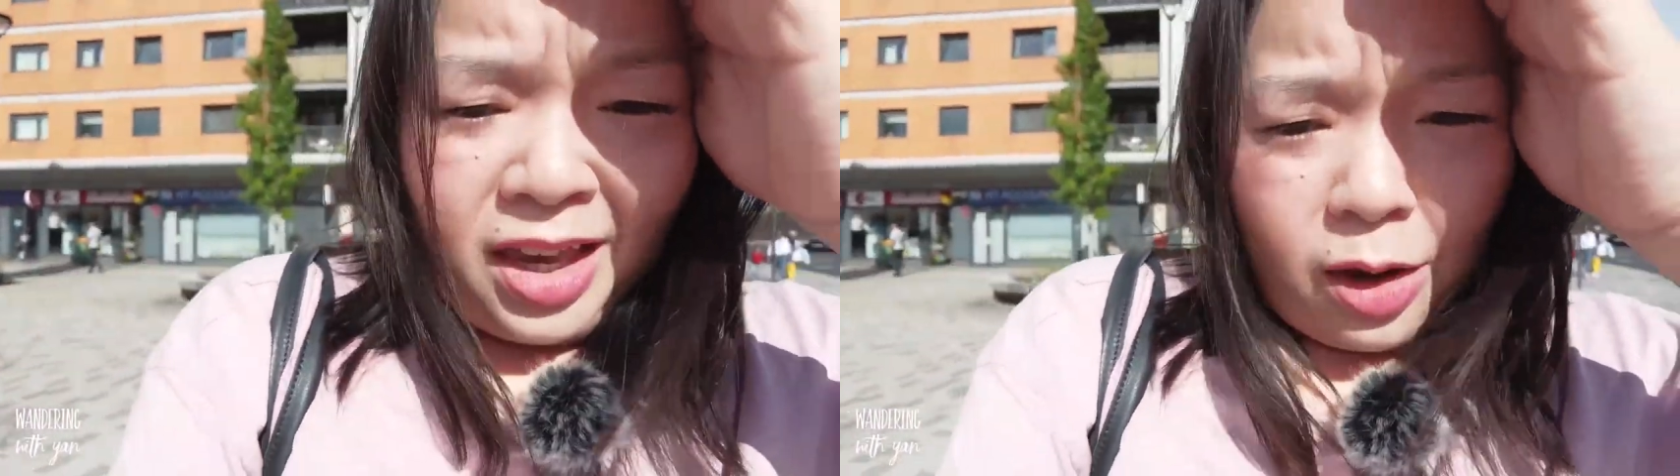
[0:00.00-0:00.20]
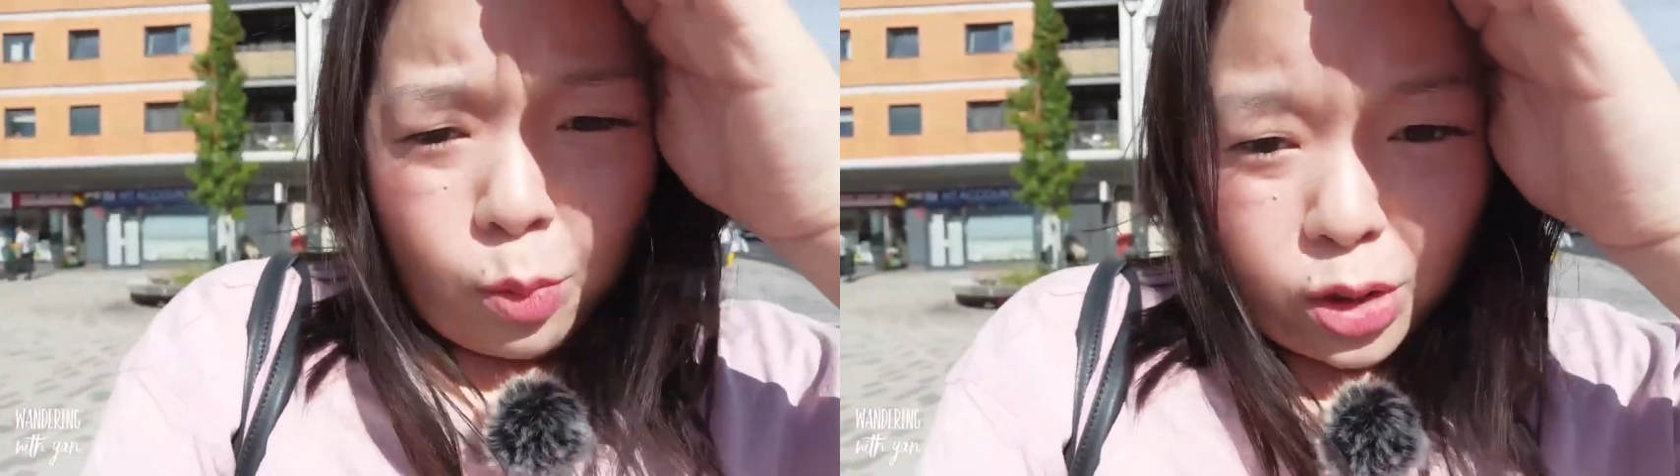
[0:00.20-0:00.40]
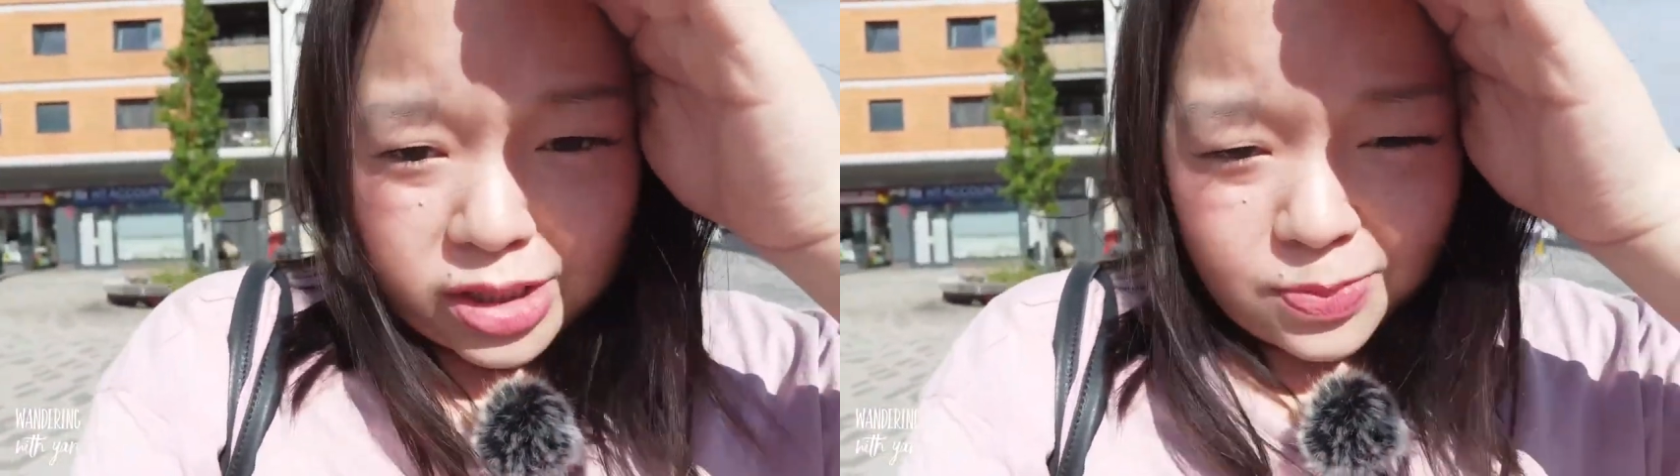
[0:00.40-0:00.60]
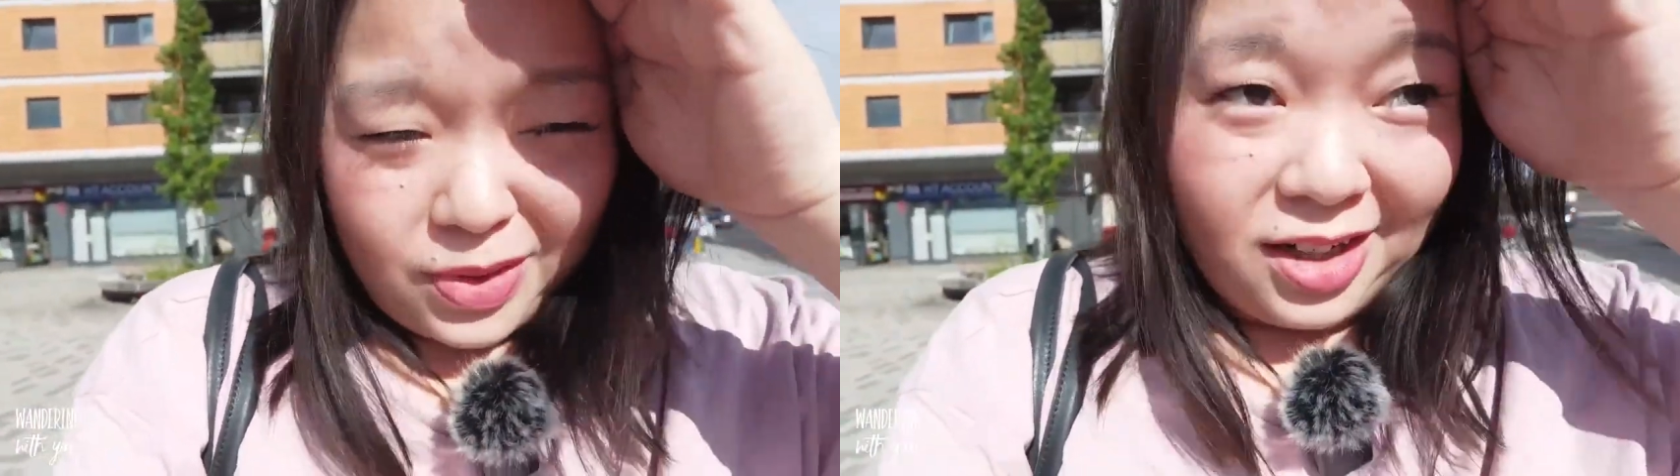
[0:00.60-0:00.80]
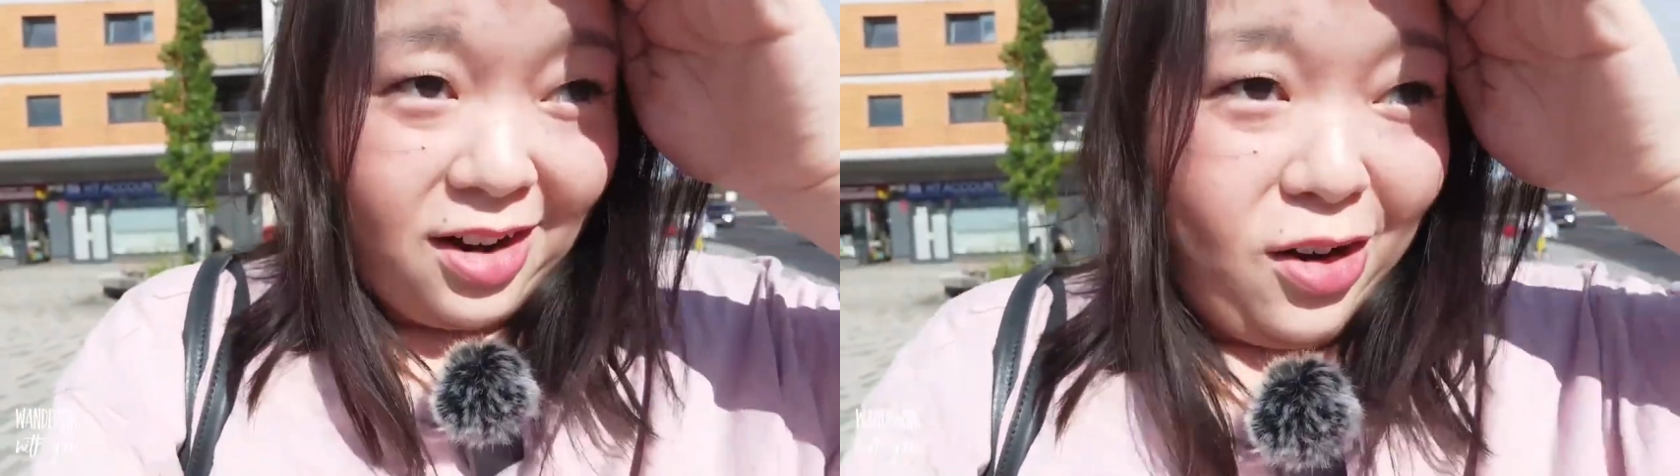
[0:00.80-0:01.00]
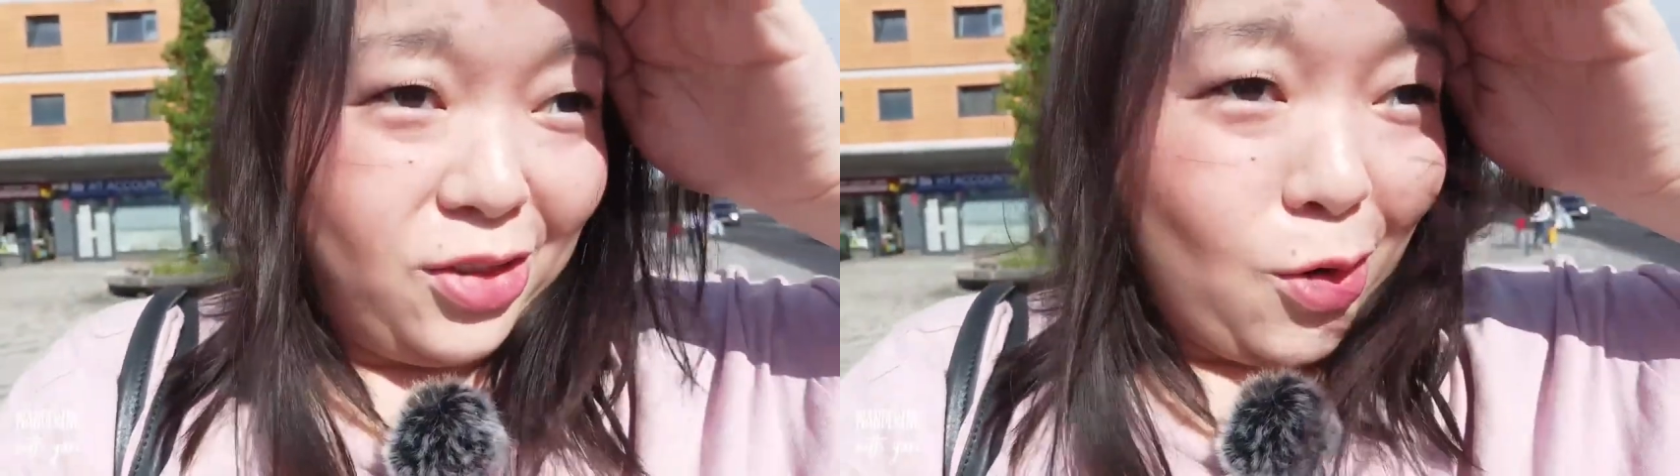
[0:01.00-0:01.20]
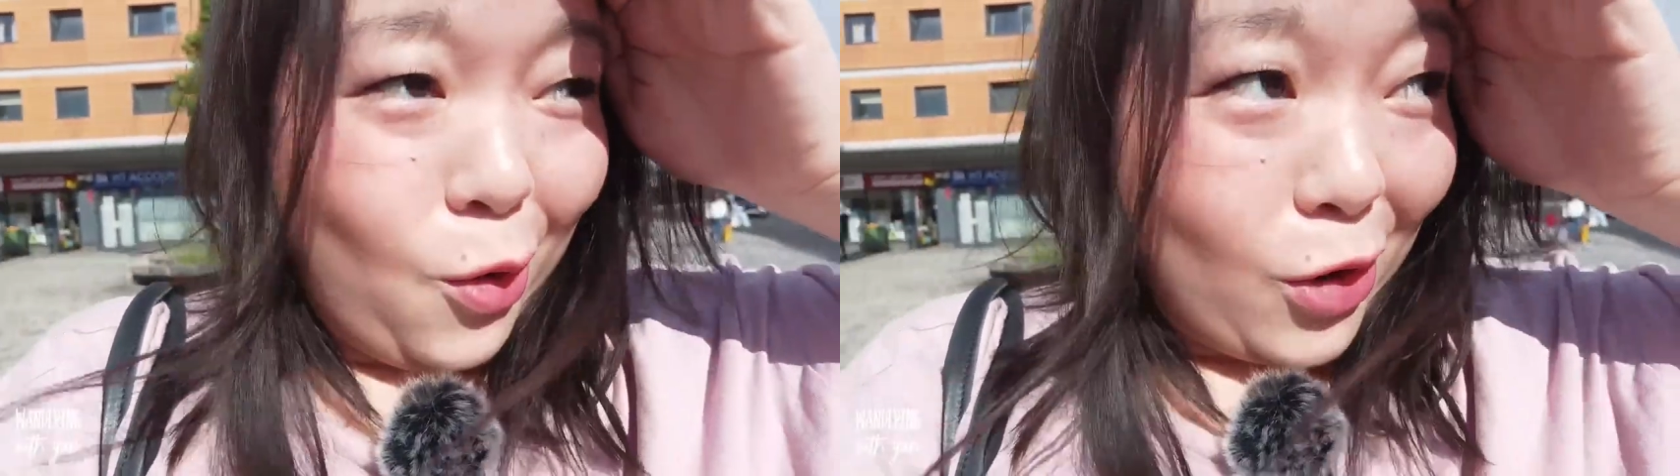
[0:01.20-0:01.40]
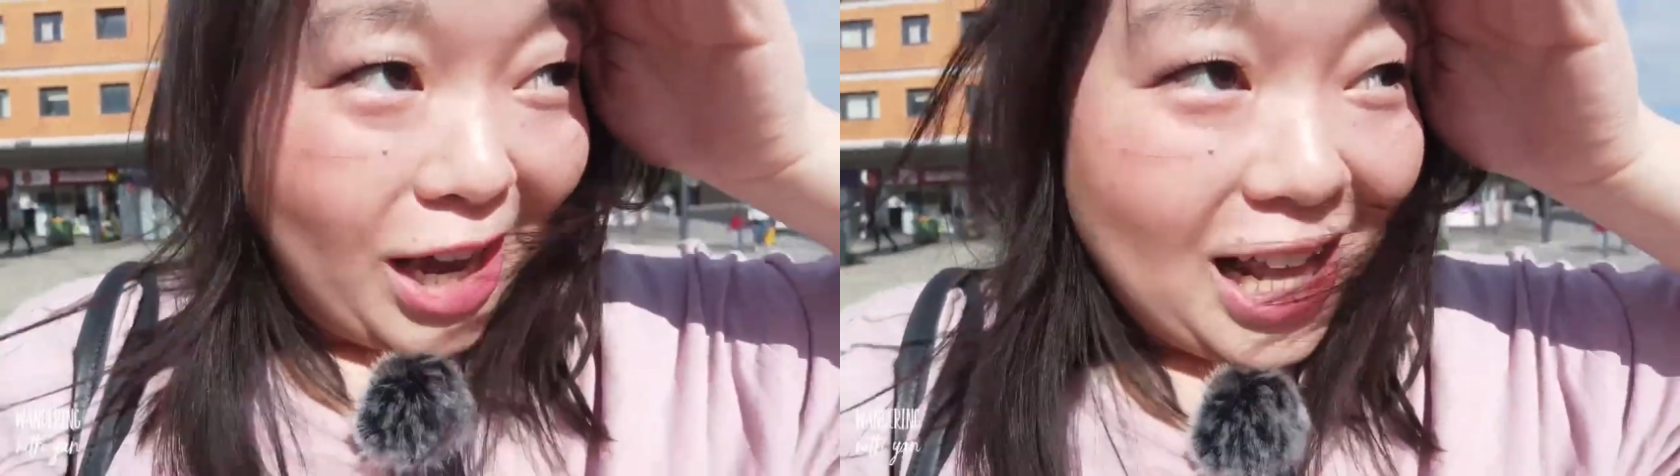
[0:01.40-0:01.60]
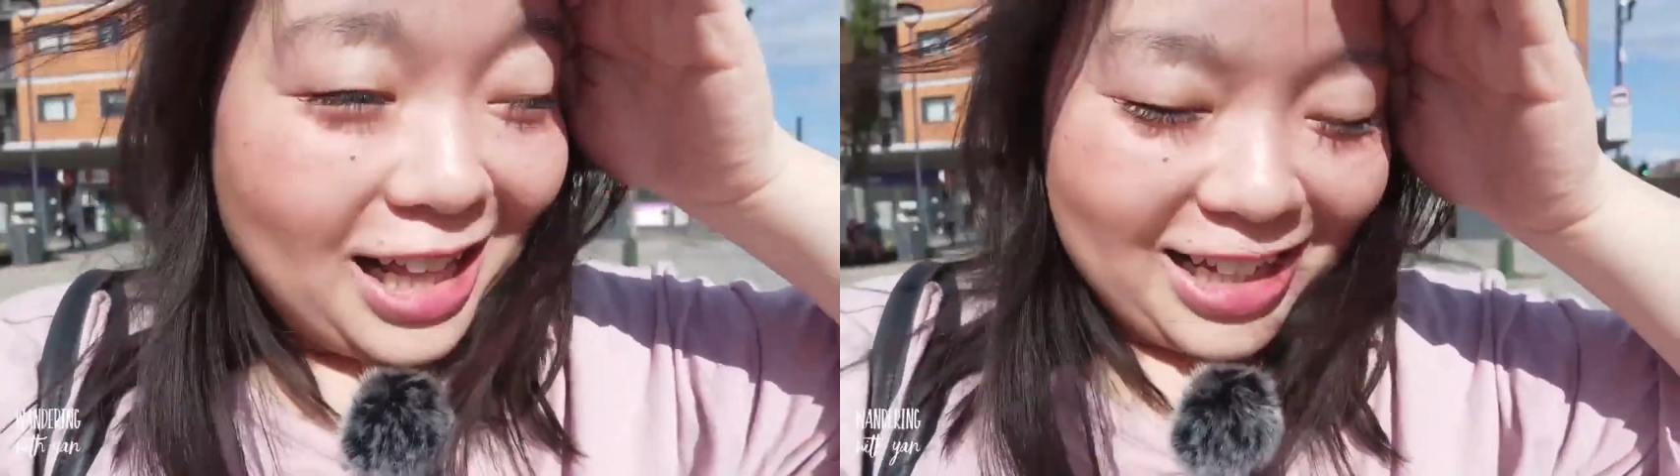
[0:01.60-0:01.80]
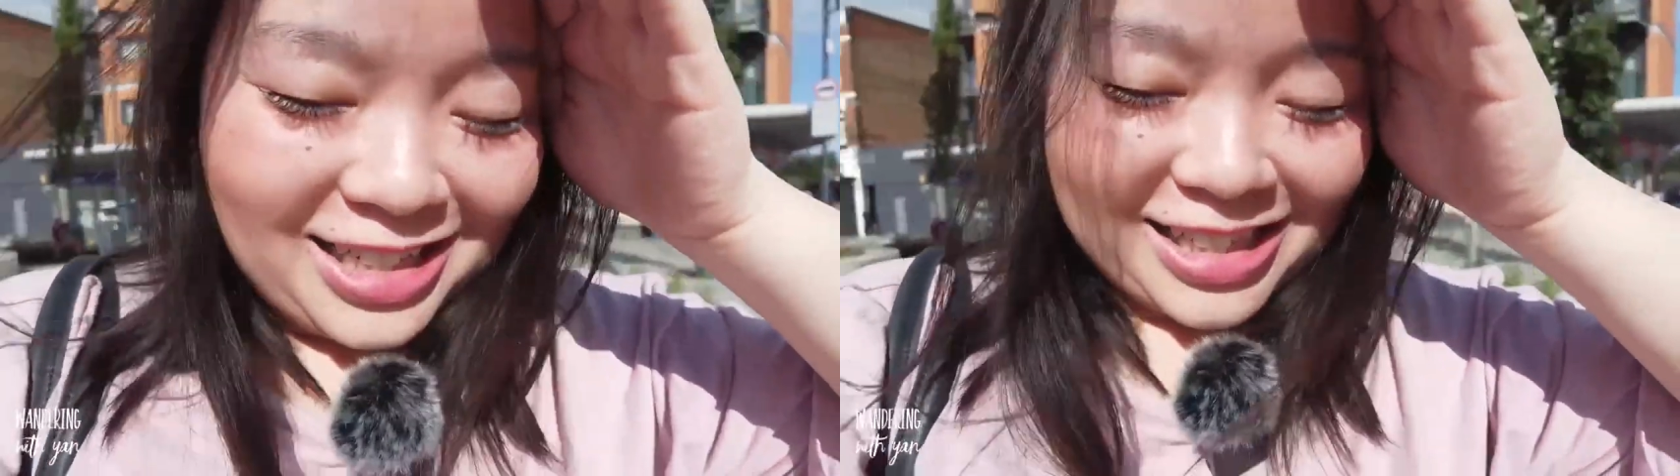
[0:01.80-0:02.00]
It was a bit on the
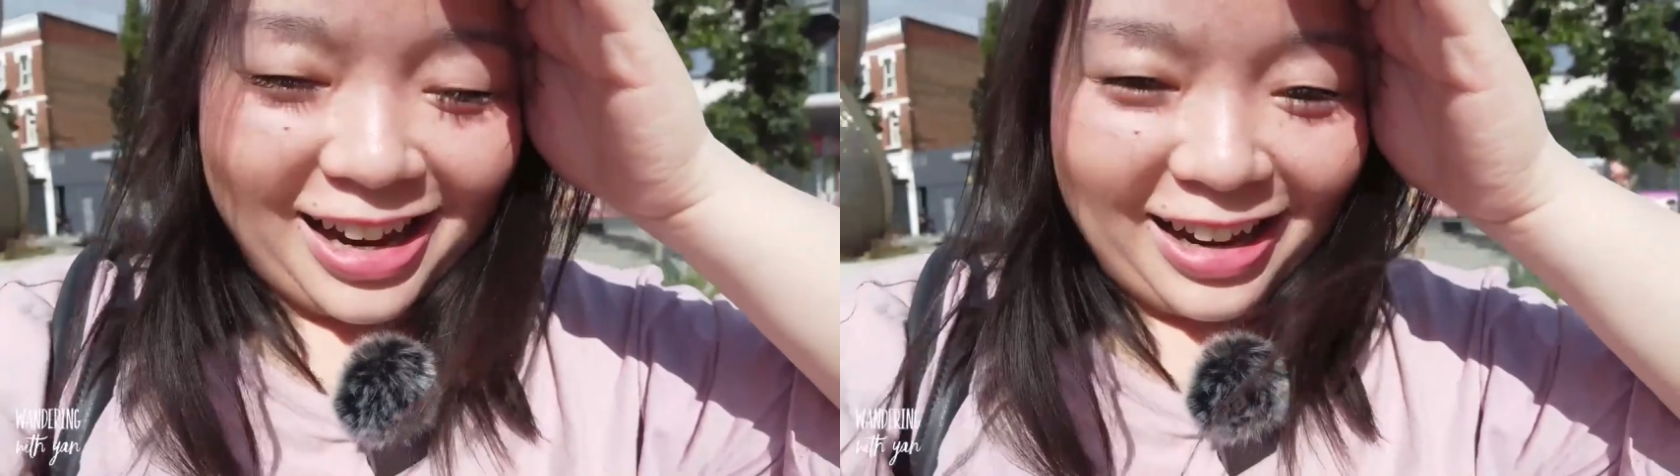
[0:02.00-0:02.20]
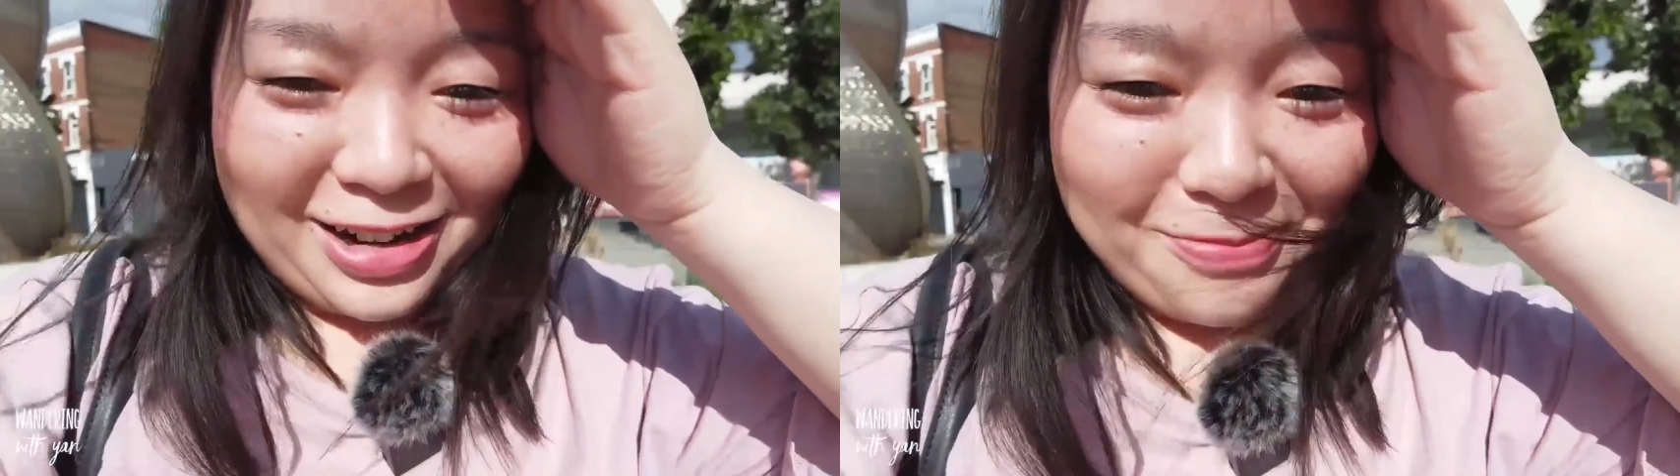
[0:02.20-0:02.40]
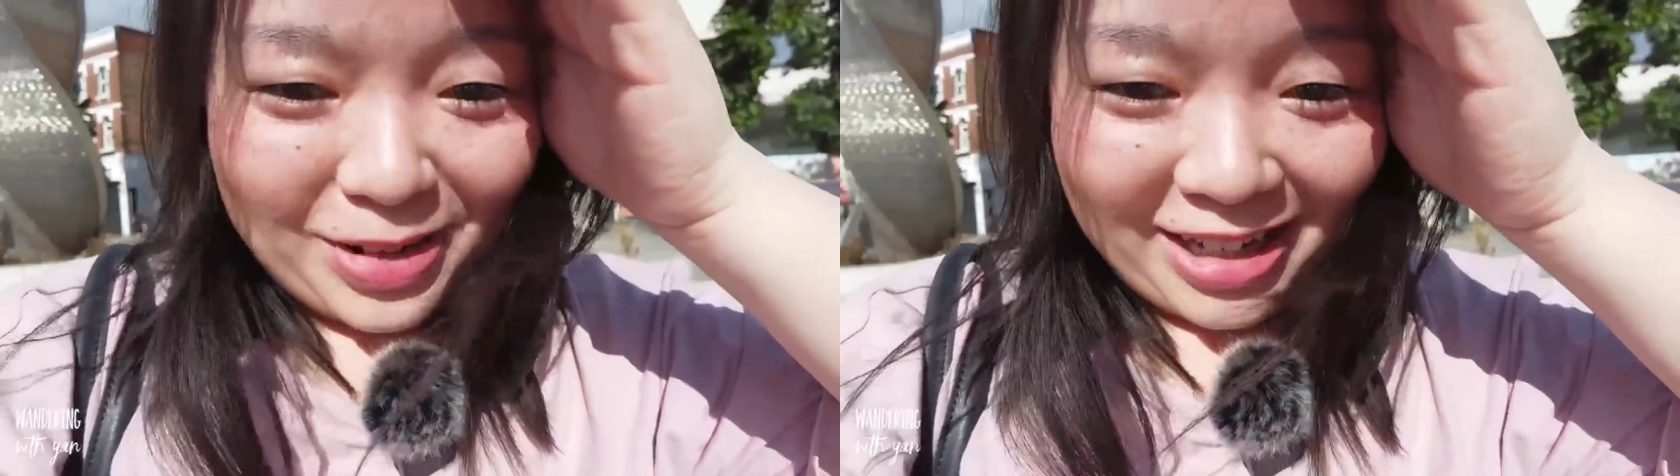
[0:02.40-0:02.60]
oily side,